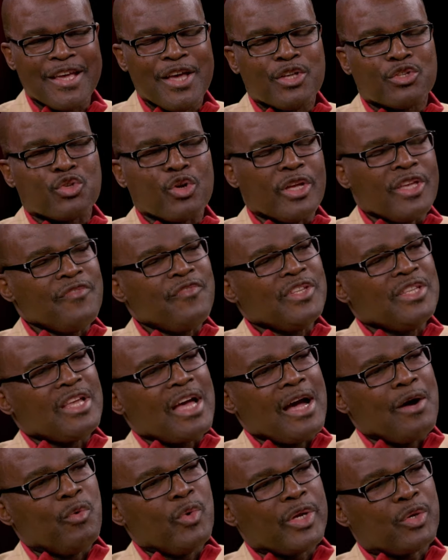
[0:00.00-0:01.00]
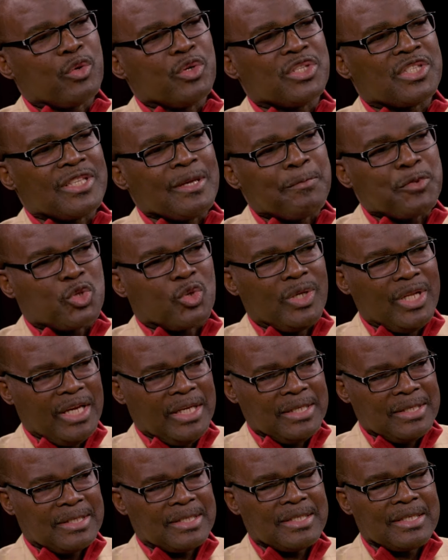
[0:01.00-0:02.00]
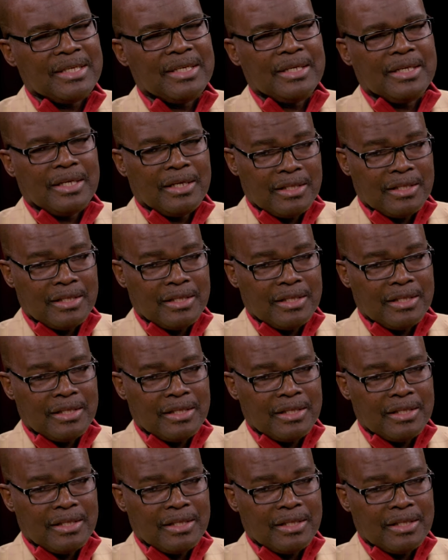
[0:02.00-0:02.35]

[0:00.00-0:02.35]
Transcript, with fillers: So even how we conceptualize yes.